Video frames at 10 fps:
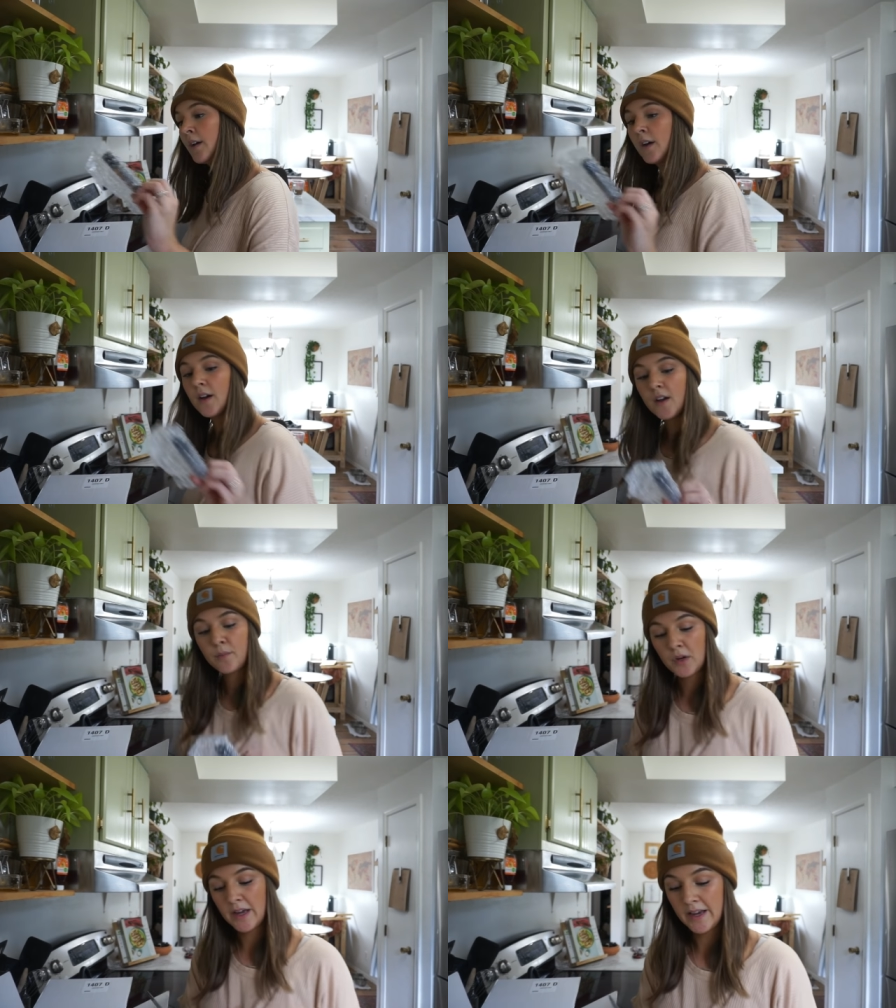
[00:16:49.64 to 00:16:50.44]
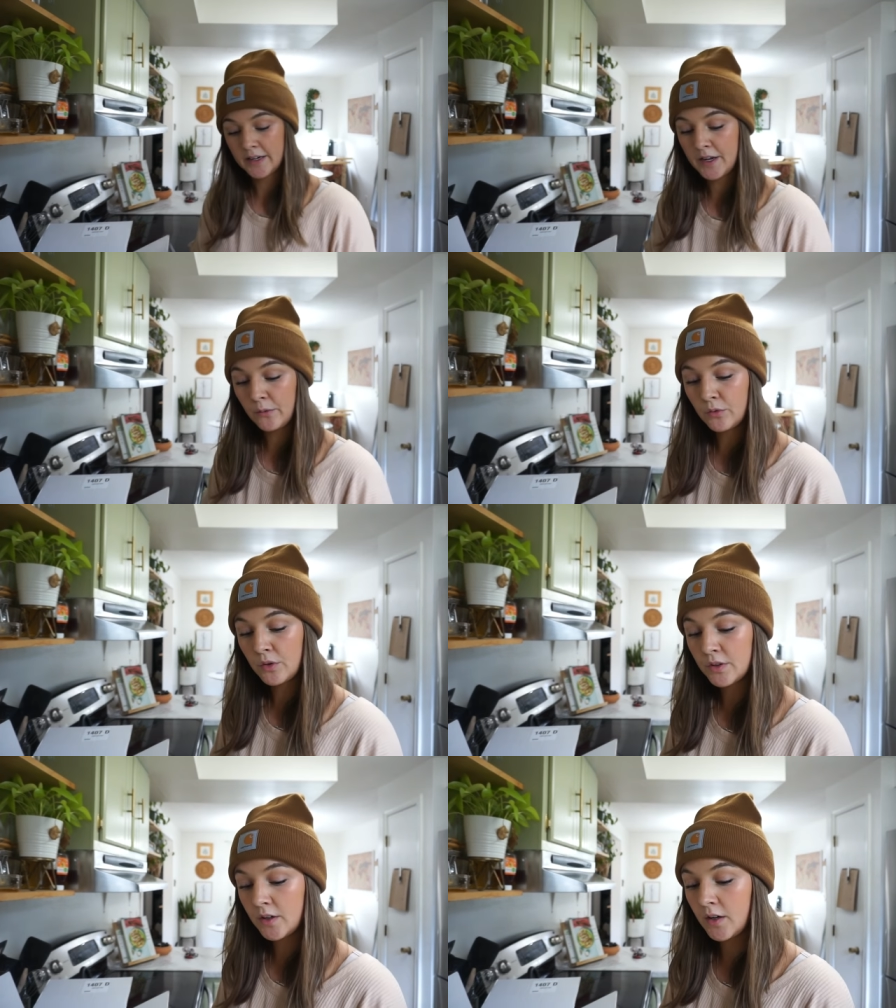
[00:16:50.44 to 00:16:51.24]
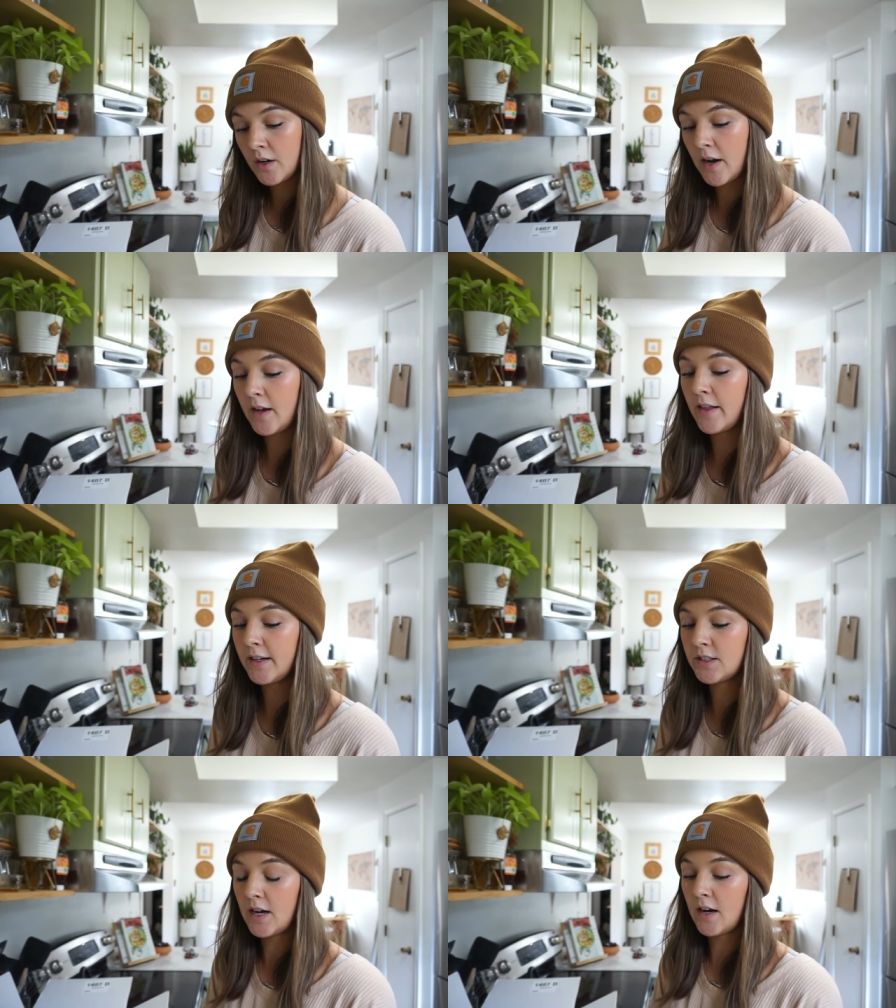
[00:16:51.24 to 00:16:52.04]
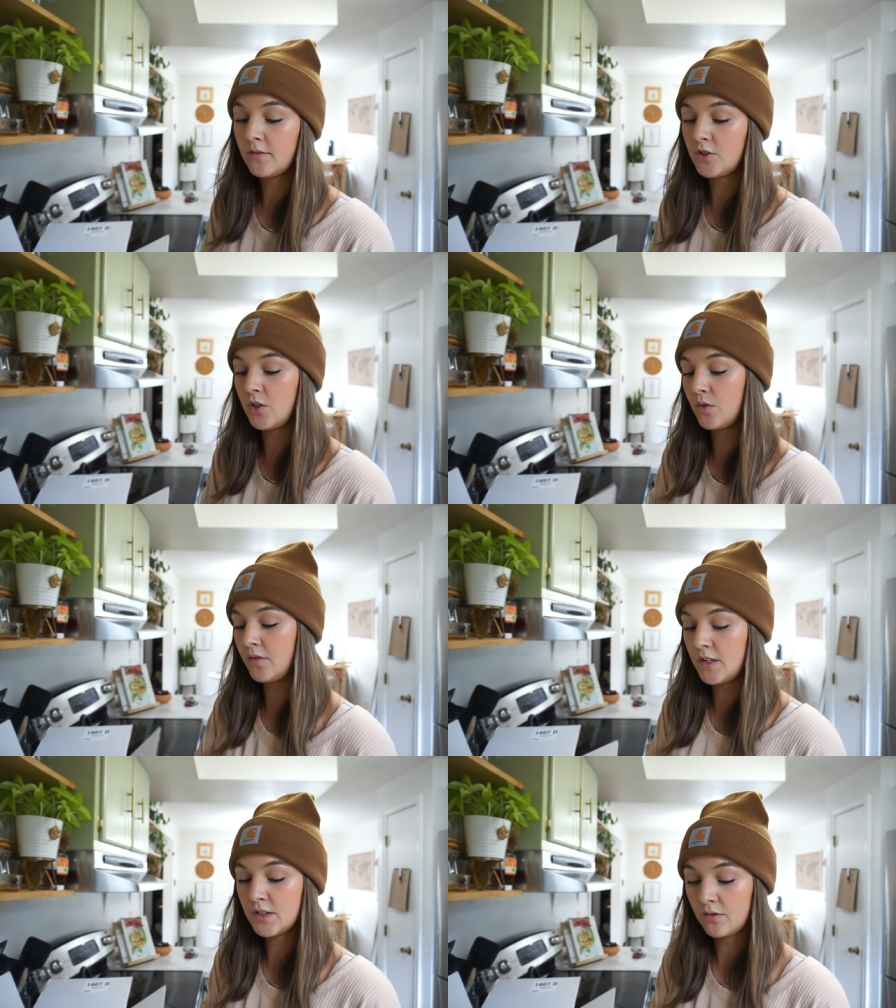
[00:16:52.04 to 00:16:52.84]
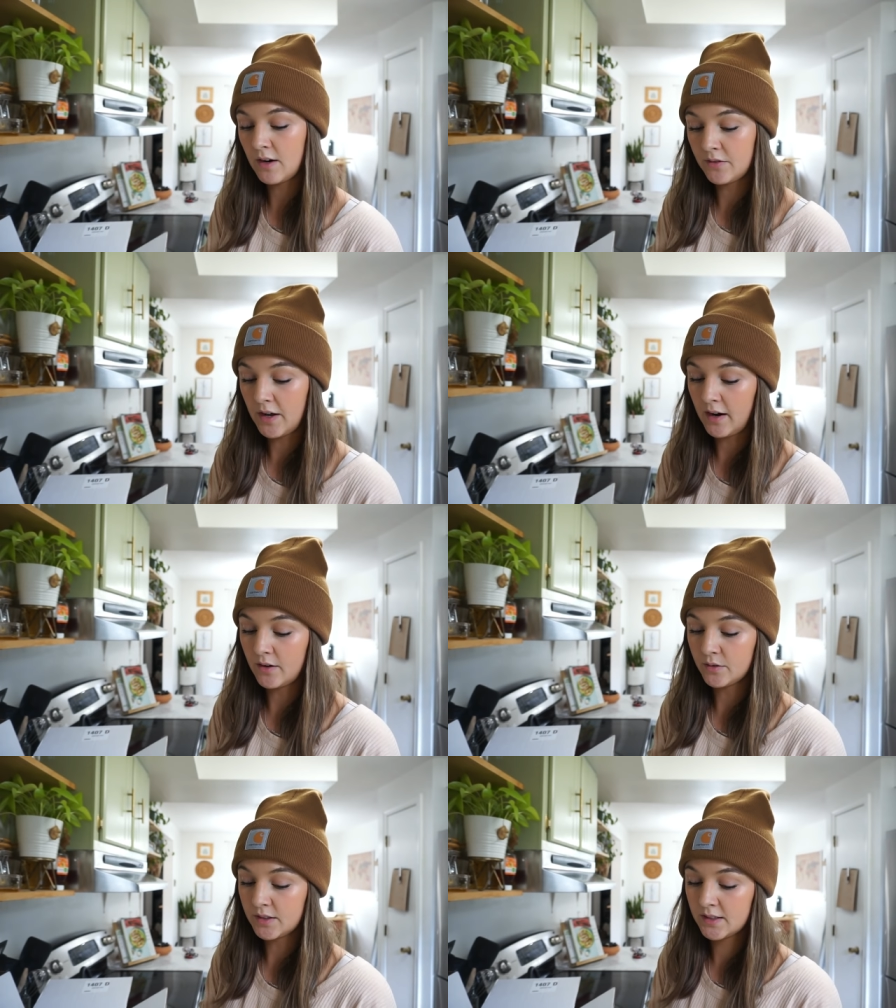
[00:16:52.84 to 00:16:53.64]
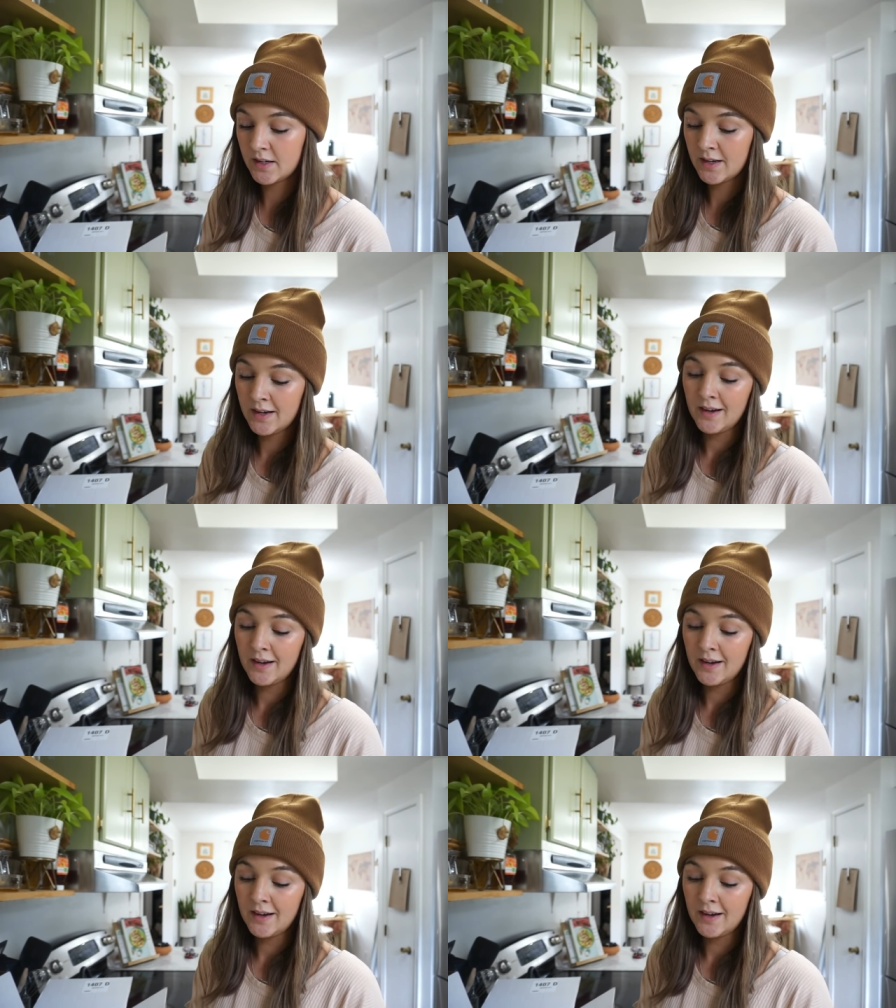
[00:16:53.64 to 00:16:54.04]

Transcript: Um, a headache roller. I like to have two of these around the house.